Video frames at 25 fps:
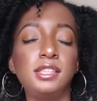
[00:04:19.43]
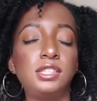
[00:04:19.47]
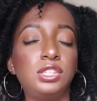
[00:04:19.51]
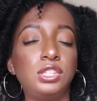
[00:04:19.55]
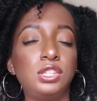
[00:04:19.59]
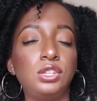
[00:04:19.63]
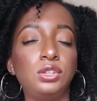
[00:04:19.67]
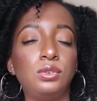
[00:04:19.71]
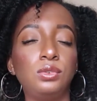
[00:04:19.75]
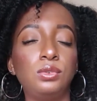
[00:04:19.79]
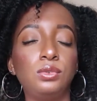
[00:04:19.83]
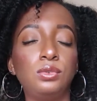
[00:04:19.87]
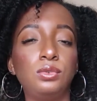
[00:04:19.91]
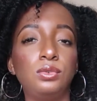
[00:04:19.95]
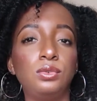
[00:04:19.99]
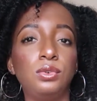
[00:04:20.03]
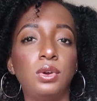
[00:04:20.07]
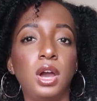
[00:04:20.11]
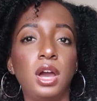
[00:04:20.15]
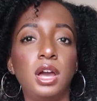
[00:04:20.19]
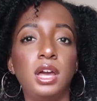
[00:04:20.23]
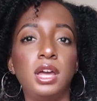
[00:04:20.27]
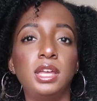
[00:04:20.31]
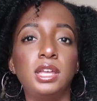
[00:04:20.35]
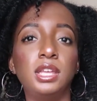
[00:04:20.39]

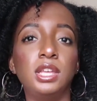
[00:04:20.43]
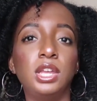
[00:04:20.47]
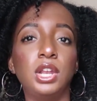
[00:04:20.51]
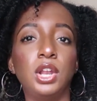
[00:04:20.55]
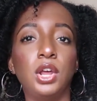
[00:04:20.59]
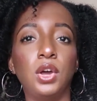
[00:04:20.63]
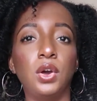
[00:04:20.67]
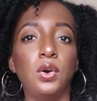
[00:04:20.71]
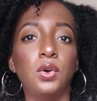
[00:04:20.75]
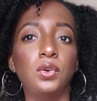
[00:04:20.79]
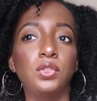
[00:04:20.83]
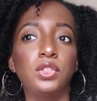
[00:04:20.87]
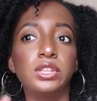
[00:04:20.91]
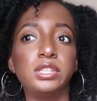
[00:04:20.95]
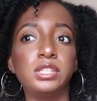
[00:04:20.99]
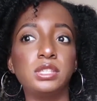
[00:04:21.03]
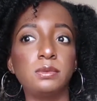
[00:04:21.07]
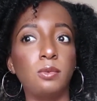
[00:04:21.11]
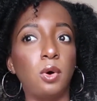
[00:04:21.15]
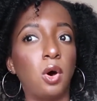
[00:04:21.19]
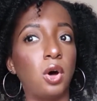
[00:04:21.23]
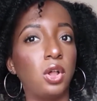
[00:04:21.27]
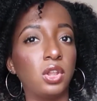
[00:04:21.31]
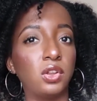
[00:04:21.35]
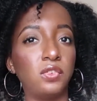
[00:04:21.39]
to, you know, the
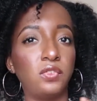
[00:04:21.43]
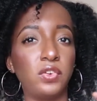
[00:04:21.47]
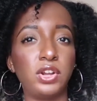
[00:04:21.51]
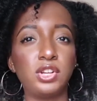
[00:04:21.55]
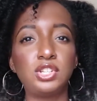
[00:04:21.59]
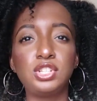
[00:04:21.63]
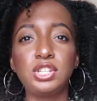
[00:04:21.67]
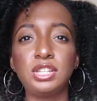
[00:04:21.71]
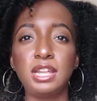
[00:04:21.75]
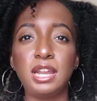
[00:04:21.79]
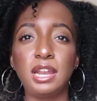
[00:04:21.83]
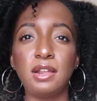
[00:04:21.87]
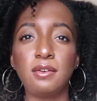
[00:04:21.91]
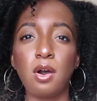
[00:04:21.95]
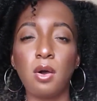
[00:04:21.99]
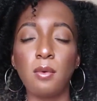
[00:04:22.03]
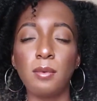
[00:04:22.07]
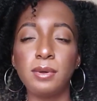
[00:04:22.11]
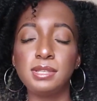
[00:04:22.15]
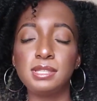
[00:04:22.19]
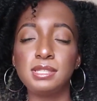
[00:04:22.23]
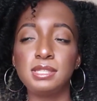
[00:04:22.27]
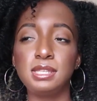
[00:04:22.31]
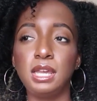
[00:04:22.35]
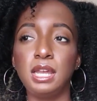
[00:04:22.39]
smaller version that I've
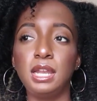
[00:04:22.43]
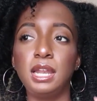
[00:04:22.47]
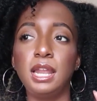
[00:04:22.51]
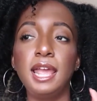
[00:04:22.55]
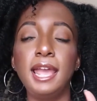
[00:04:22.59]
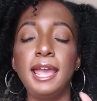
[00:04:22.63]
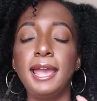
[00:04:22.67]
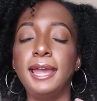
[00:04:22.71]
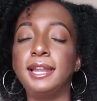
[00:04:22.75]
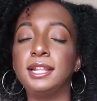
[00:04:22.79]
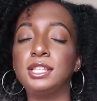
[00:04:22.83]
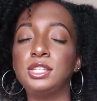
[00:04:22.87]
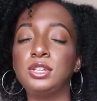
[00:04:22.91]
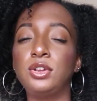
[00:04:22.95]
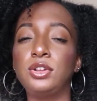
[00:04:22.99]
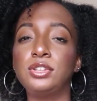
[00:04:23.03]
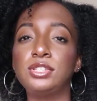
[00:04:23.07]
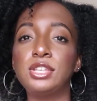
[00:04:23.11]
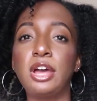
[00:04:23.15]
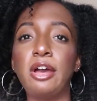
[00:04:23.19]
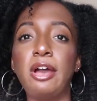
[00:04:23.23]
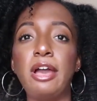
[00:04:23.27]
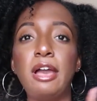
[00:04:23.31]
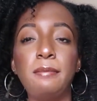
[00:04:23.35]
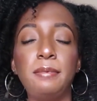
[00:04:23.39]
always seen, and it turns
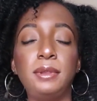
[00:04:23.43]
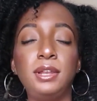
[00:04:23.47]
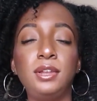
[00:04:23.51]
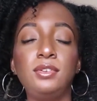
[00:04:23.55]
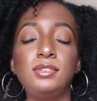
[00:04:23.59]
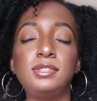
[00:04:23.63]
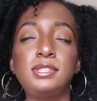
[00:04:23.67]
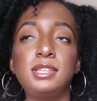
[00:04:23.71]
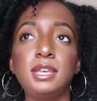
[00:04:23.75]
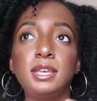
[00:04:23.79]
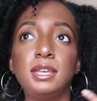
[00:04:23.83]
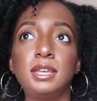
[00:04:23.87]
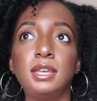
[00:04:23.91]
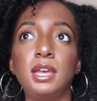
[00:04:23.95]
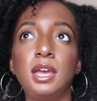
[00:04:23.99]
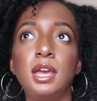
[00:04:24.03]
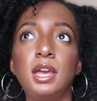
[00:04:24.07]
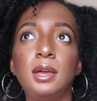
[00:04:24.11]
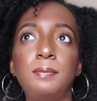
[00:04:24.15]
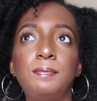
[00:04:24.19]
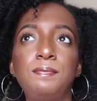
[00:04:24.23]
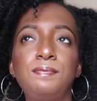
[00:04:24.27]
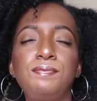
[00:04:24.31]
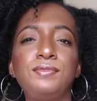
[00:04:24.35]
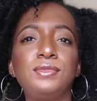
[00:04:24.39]
out I've been using
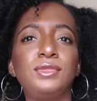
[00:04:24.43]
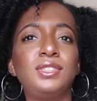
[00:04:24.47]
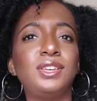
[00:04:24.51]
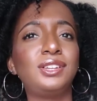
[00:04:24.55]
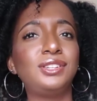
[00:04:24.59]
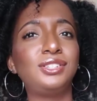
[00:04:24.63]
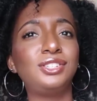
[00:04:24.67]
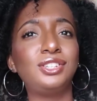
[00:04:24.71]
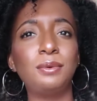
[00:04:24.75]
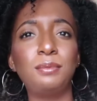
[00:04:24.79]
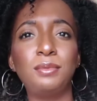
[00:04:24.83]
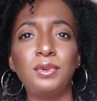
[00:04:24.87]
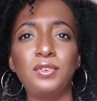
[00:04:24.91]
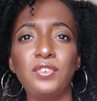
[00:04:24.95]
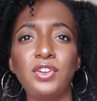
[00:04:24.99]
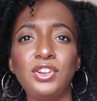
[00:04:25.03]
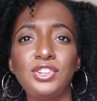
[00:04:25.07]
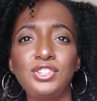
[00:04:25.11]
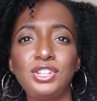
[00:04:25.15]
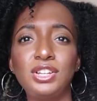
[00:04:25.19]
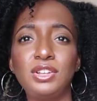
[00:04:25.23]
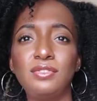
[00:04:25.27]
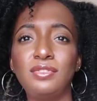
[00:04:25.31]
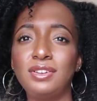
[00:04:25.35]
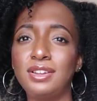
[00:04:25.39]
the jumbo
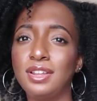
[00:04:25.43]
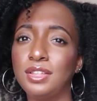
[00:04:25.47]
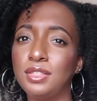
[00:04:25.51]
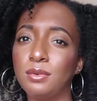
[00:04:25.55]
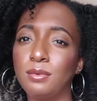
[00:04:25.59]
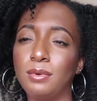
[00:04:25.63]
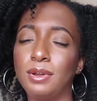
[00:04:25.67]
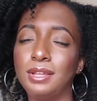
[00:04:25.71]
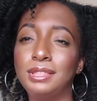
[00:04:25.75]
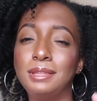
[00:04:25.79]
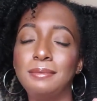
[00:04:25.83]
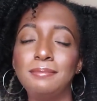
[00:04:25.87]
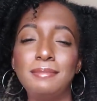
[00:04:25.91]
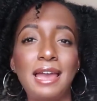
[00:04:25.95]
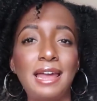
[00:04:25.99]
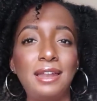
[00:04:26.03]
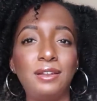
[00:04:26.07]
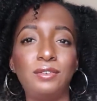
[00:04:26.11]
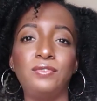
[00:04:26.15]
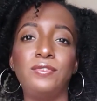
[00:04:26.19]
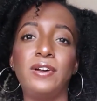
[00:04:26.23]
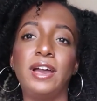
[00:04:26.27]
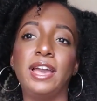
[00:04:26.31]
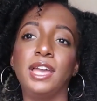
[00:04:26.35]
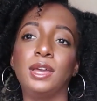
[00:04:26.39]
version of another one, the
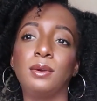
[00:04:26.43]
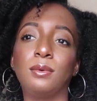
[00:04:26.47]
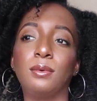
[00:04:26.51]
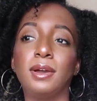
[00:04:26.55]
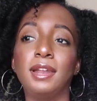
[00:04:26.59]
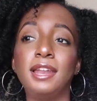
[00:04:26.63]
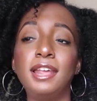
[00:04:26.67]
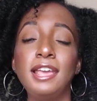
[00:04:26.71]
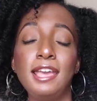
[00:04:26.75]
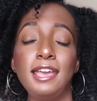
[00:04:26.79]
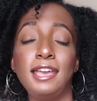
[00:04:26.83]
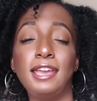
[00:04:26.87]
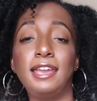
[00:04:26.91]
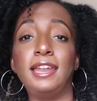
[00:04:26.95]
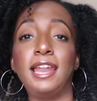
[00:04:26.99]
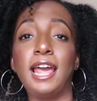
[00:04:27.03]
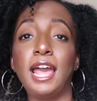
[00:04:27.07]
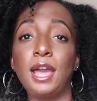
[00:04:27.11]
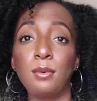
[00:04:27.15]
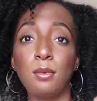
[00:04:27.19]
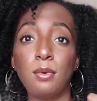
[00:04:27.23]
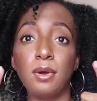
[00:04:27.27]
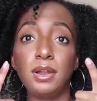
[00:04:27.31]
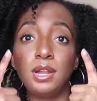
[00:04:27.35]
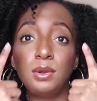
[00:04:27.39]
mattifying one, and
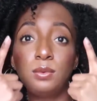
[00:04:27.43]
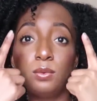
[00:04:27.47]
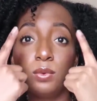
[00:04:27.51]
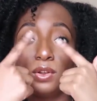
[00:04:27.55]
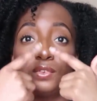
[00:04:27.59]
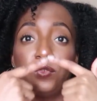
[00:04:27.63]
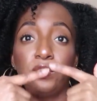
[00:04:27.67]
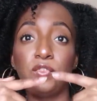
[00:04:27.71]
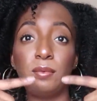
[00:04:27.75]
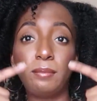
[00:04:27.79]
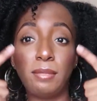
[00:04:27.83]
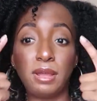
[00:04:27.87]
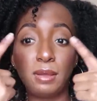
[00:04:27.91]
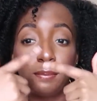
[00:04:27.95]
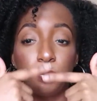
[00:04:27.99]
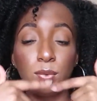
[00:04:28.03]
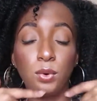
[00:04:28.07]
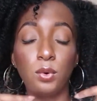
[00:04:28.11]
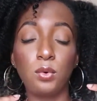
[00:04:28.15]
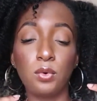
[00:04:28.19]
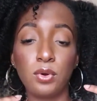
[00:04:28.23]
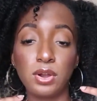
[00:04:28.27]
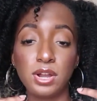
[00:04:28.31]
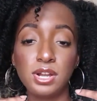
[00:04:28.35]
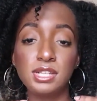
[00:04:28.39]
I wanted one for my
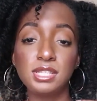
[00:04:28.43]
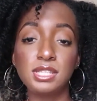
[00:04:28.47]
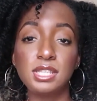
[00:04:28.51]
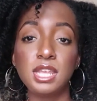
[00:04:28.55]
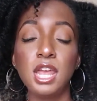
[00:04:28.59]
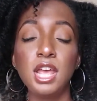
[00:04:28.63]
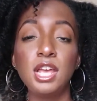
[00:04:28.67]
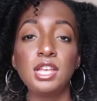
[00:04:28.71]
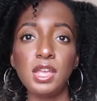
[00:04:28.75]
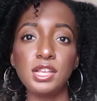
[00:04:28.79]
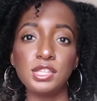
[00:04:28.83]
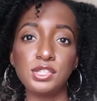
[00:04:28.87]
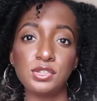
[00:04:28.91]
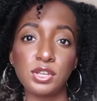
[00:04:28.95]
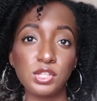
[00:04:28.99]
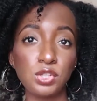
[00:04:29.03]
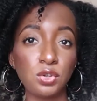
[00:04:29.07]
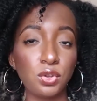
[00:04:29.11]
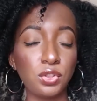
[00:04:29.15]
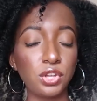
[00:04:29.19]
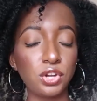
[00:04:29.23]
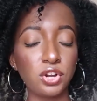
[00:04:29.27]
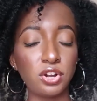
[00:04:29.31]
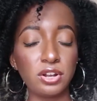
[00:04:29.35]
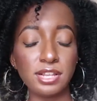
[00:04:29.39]
pores. So I
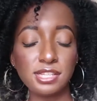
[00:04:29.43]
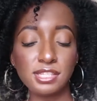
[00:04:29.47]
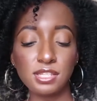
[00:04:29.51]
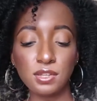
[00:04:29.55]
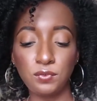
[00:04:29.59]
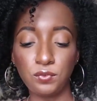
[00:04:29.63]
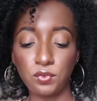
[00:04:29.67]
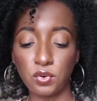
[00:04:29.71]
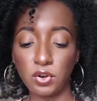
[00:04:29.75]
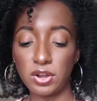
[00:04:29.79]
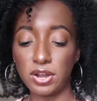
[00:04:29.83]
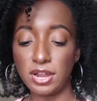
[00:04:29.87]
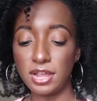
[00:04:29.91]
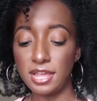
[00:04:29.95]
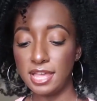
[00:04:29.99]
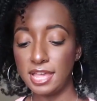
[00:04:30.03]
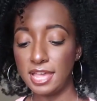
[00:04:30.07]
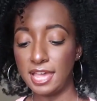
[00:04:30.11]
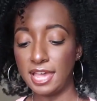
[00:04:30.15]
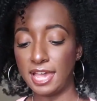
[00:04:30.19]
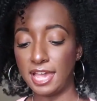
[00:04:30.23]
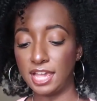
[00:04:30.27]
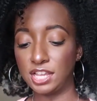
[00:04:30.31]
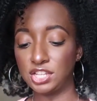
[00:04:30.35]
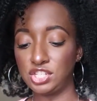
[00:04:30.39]
told the girl at Sephora,
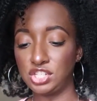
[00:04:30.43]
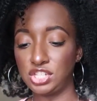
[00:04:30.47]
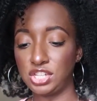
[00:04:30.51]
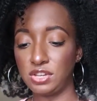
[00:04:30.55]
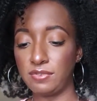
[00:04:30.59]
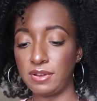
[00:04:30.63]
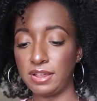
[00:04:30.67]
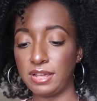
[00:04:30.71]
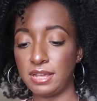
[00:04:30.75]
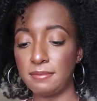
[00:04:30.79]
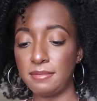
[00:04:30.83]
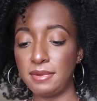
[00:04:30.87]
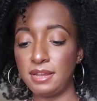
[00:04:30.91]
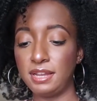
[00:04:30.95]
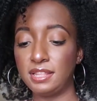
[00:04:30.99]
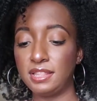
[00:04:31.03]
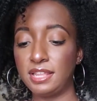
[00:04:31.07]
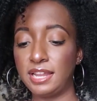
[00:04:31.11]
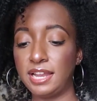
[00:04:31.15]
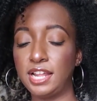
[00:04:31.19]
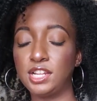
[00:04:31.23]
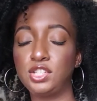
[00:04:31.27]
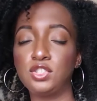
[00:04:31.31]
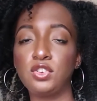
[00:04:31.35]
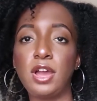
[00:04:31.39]
and she recommended
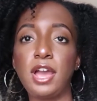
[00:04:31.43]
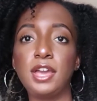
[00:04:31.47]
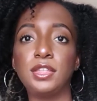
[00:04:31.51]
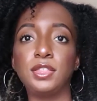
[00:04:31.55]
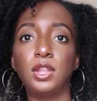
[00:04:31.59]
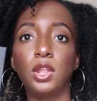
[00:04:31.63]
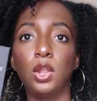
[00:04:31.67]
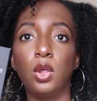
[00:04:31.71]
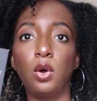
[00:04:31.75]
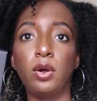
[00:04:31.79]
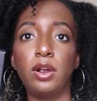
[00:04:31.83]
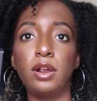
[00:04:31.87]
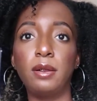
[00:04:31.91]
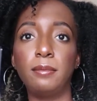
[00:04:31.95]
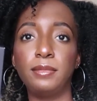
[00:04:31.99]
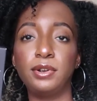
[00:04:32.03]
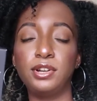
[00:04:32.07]
that I try the Laura